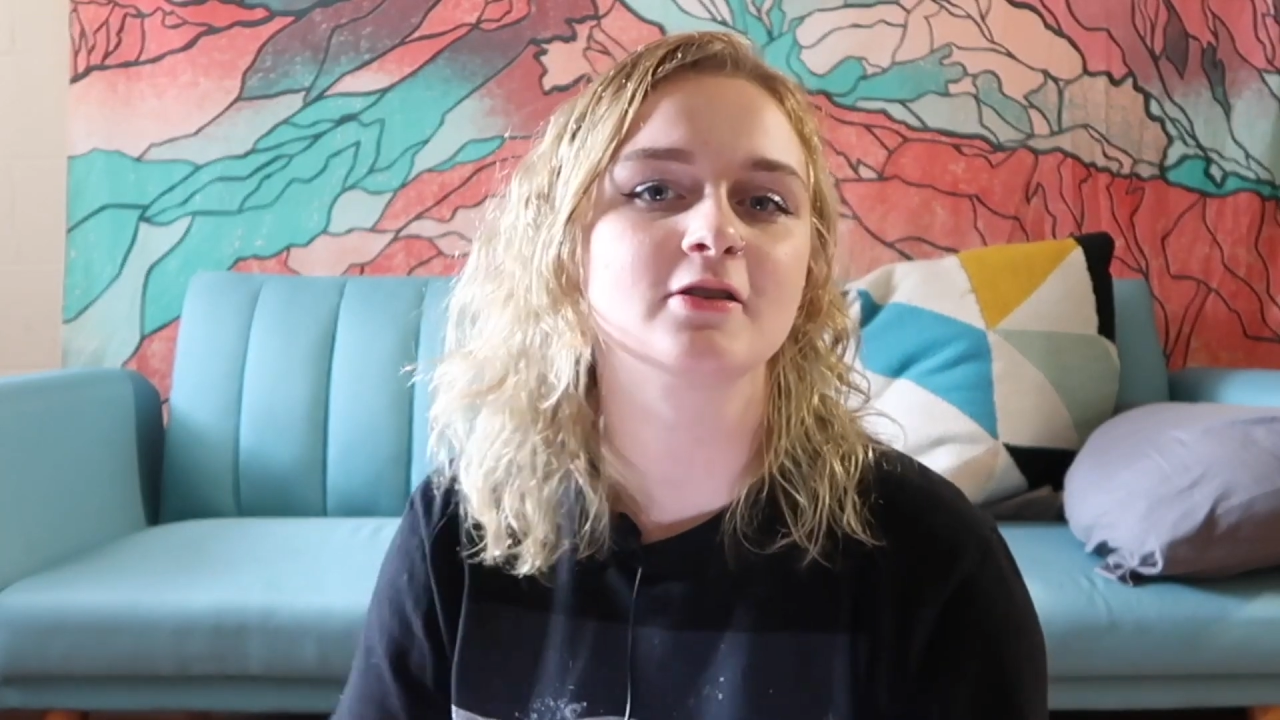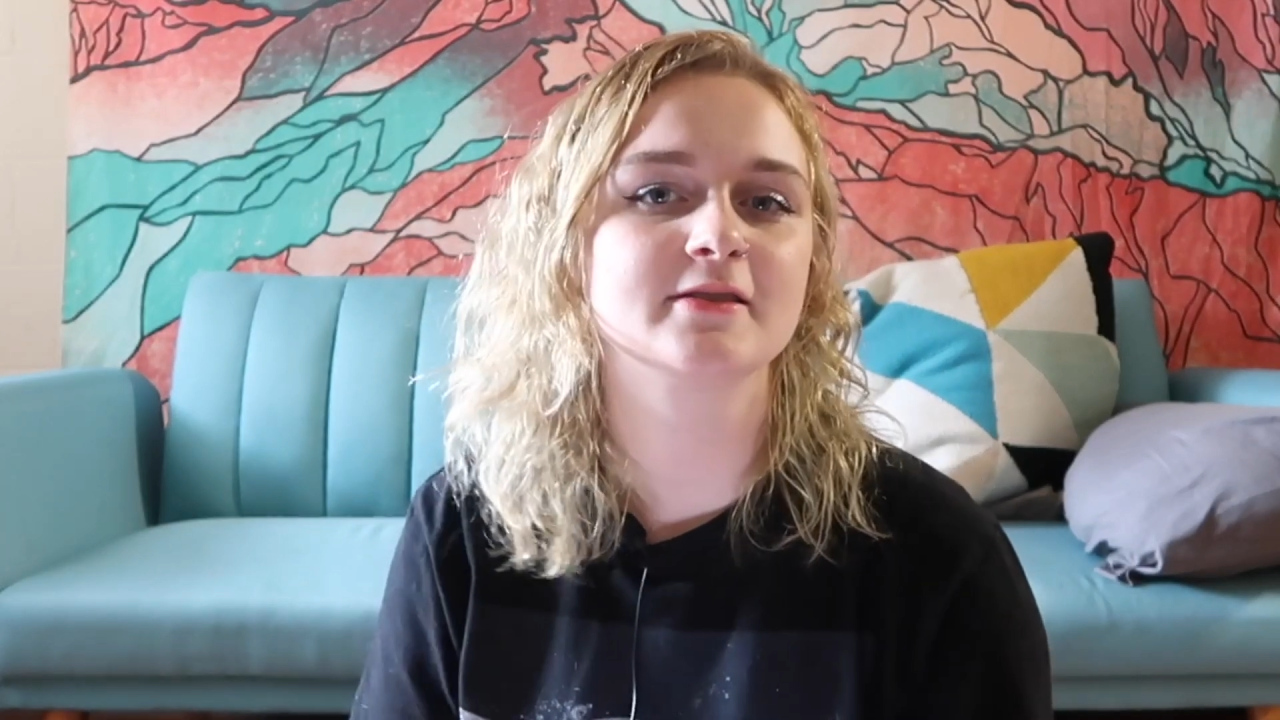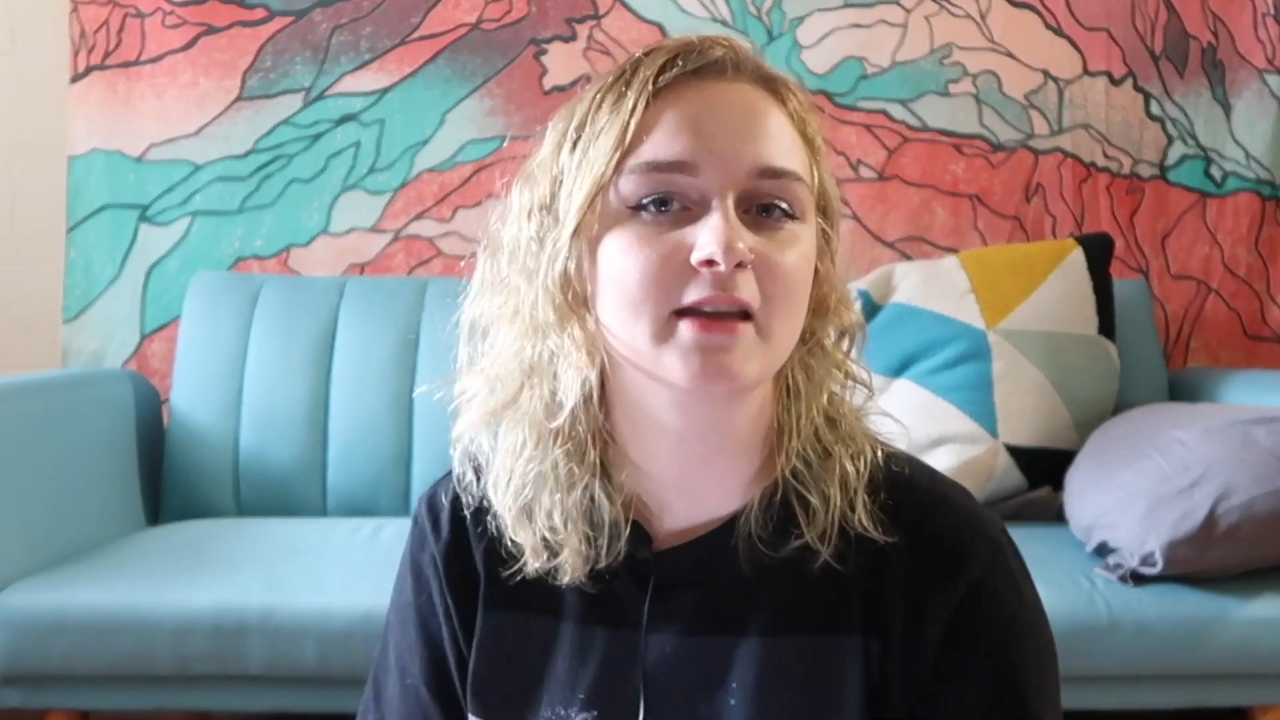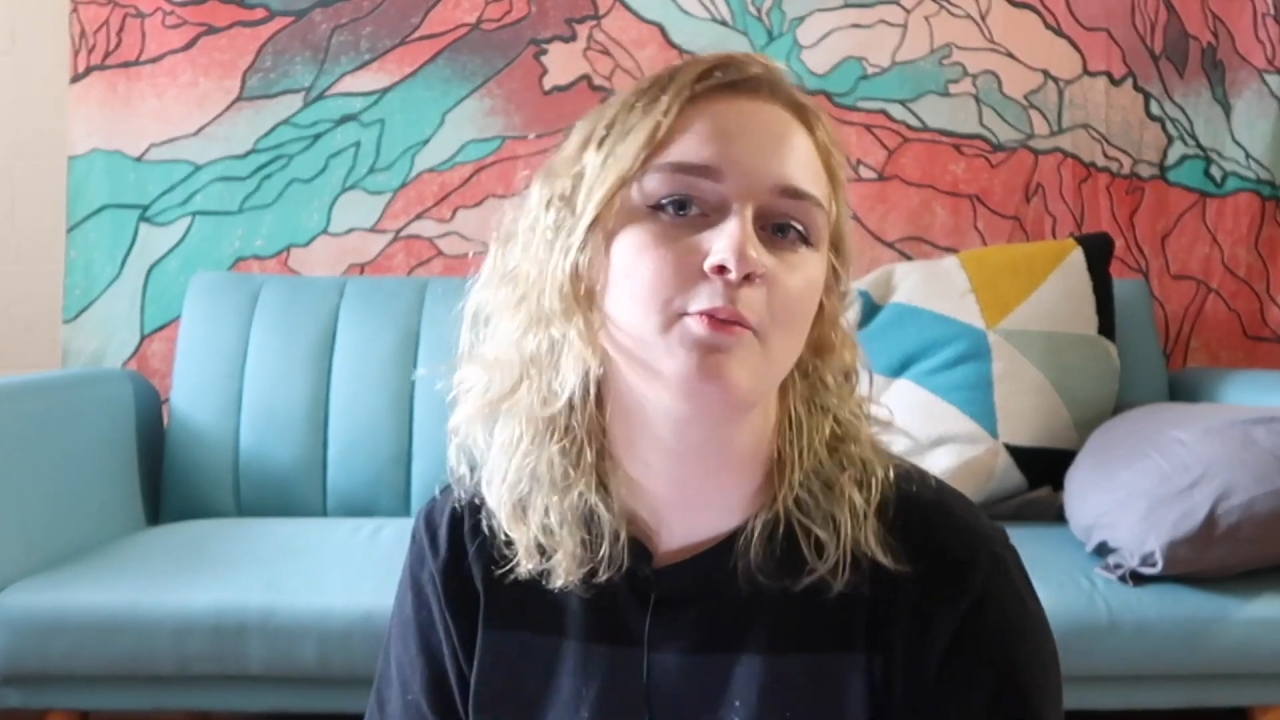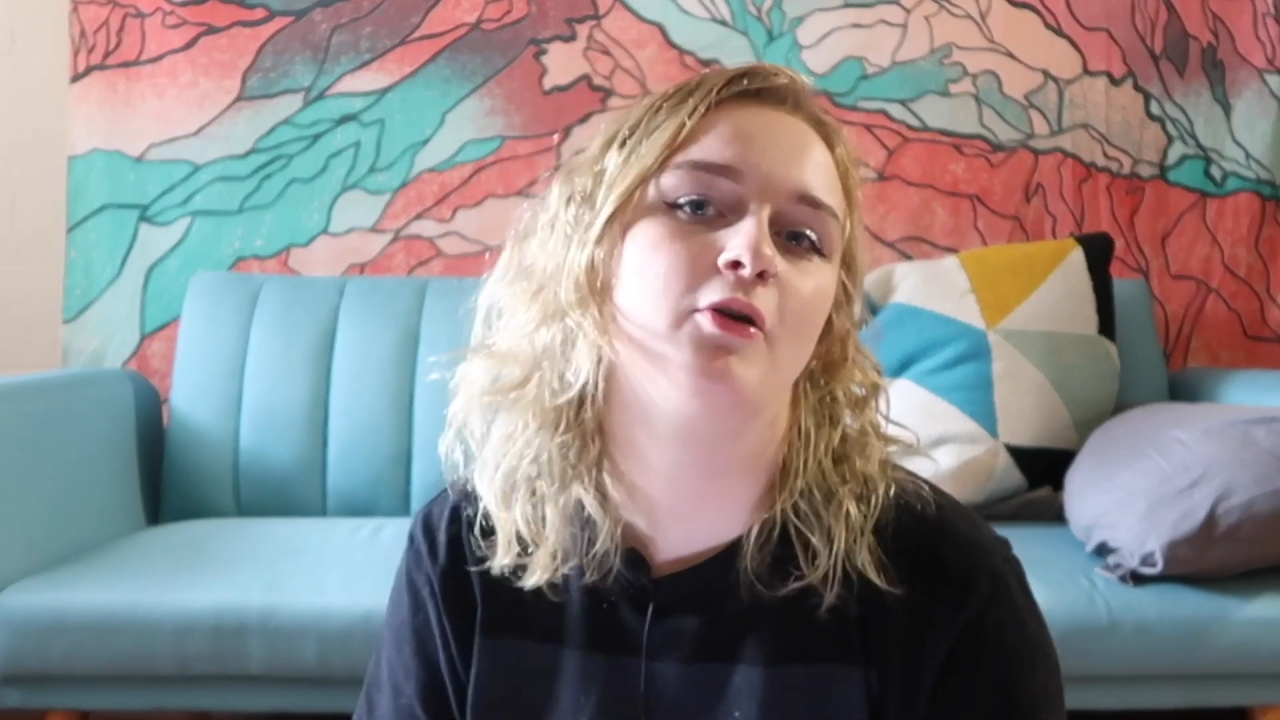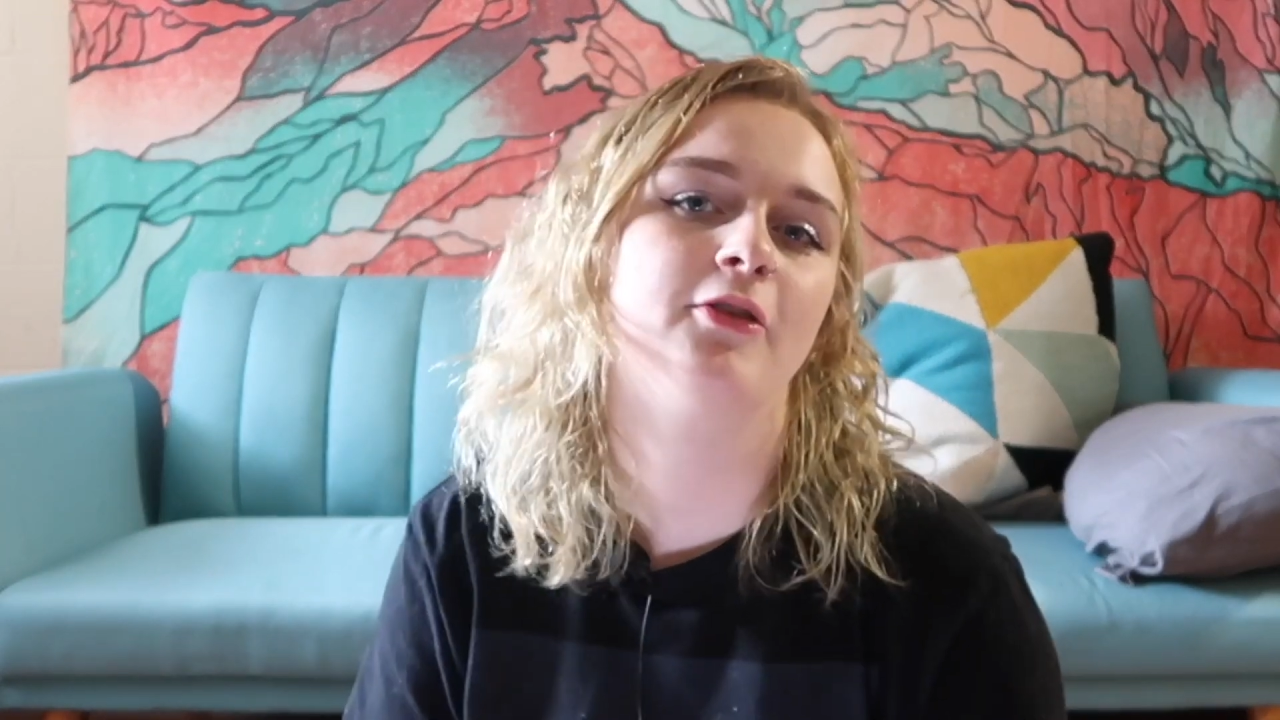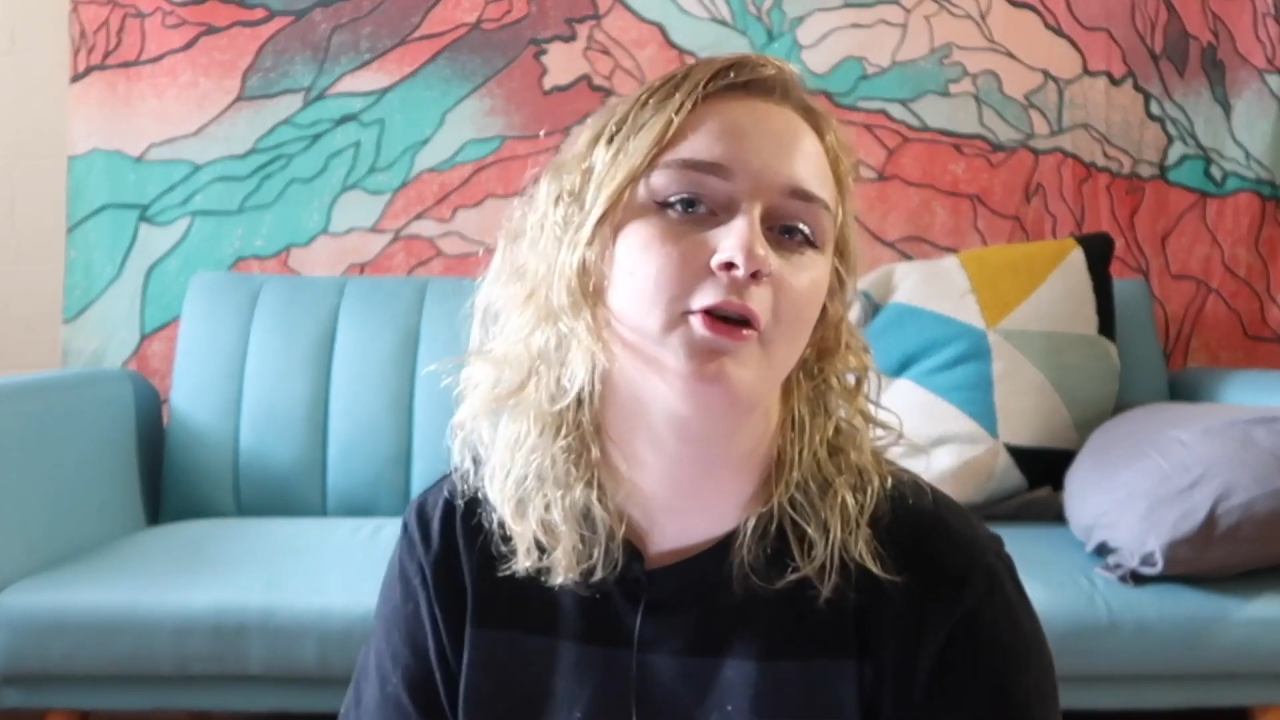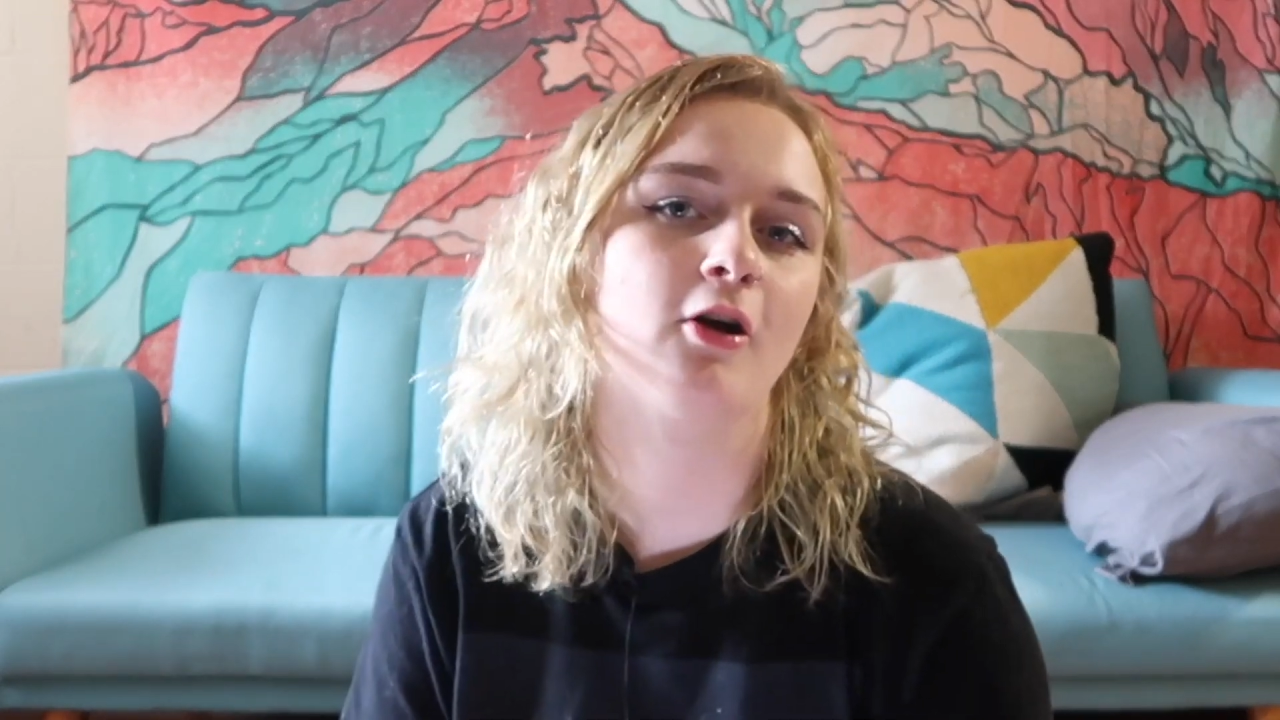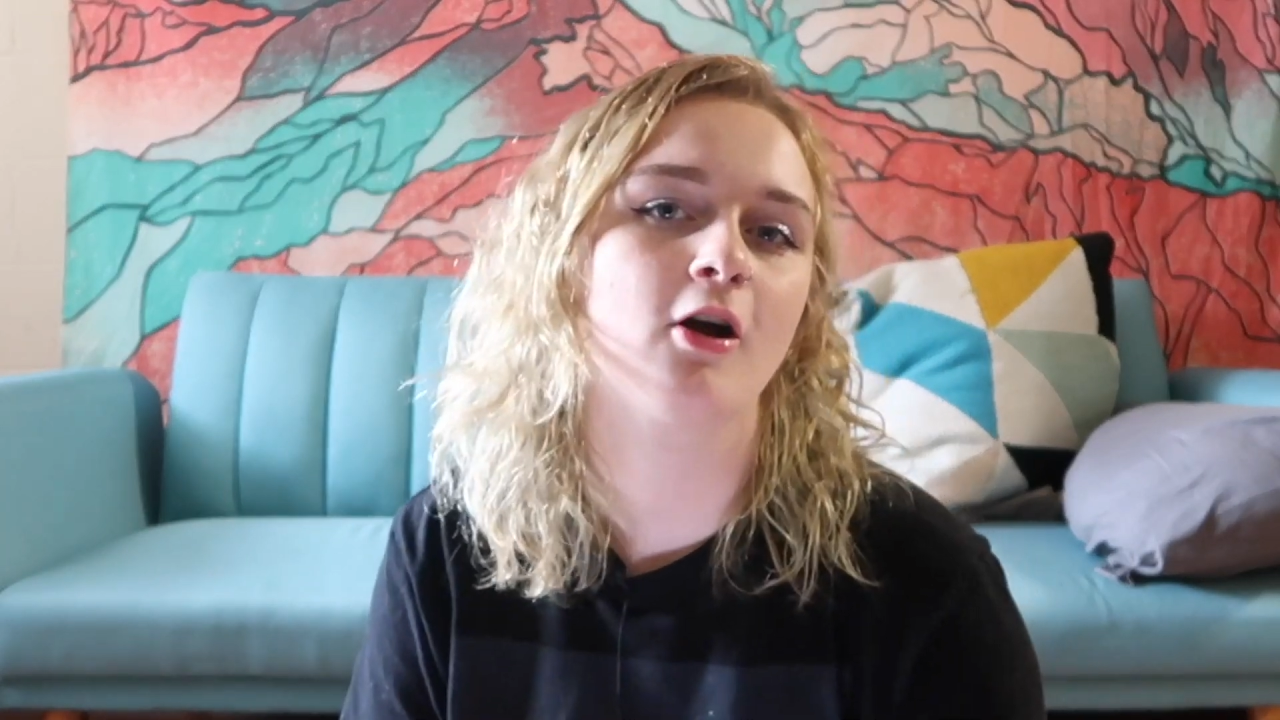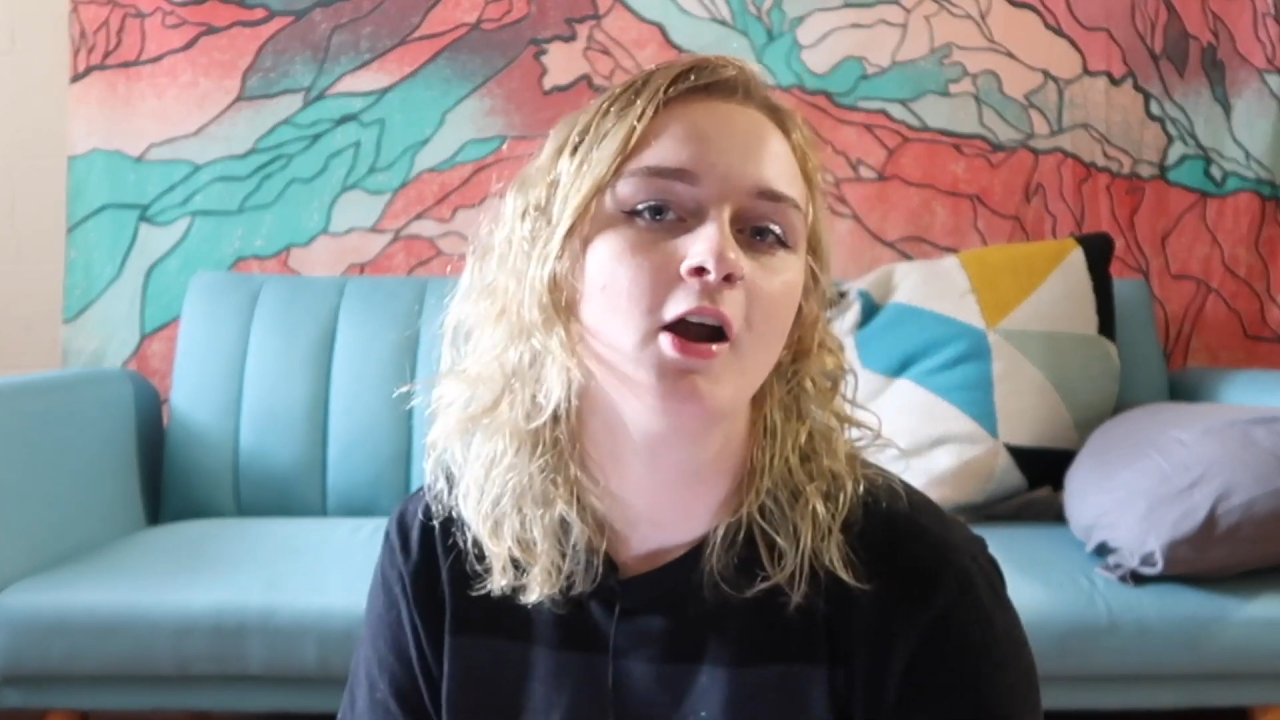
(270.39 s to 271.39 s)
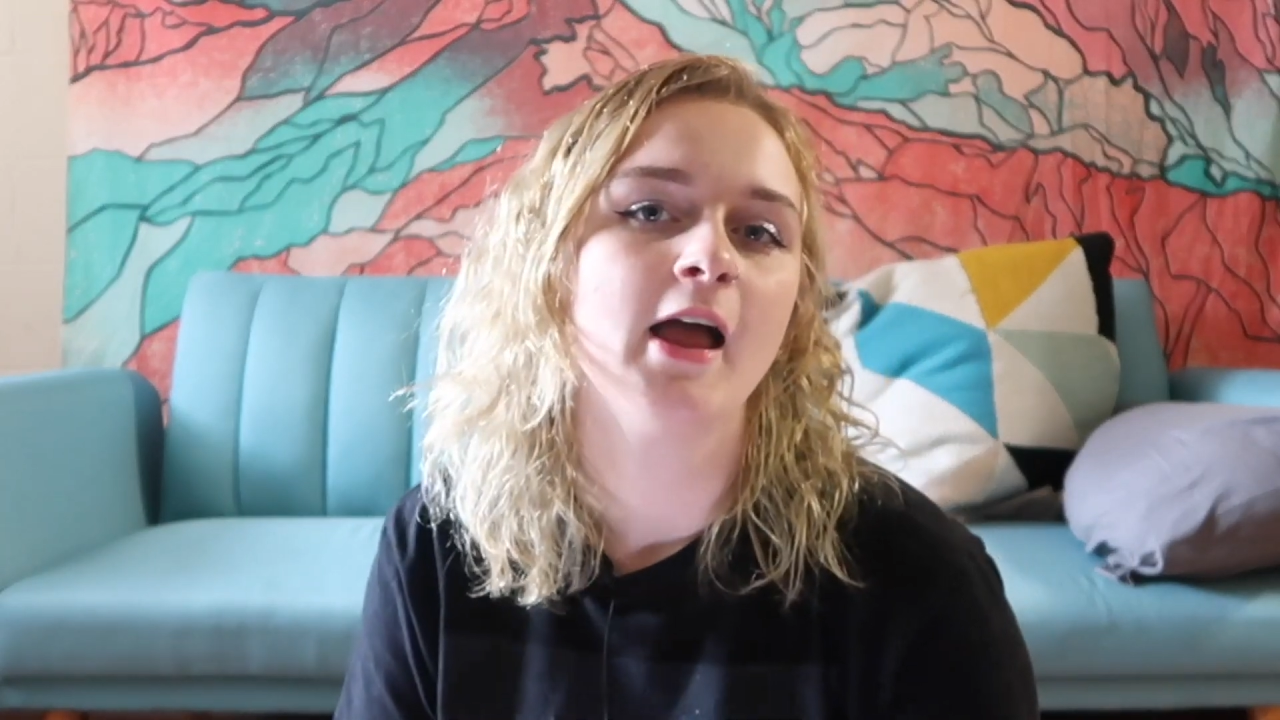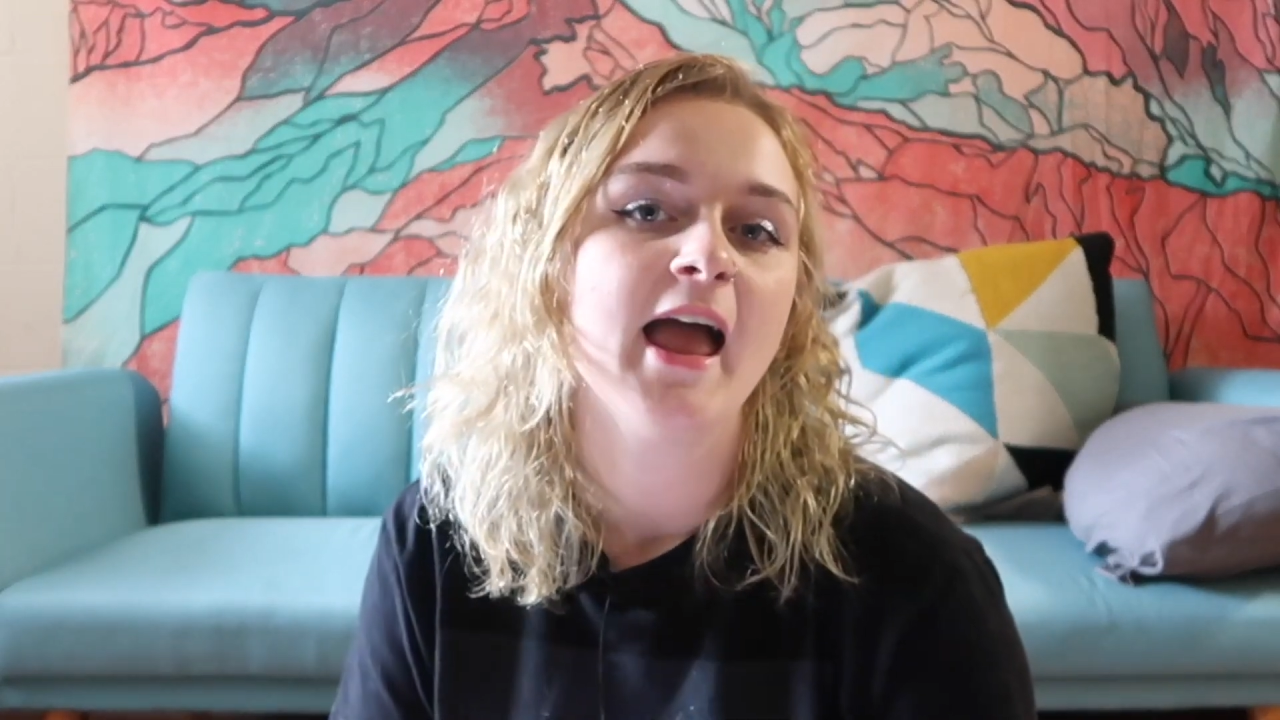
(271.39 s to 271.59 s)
stepbrother,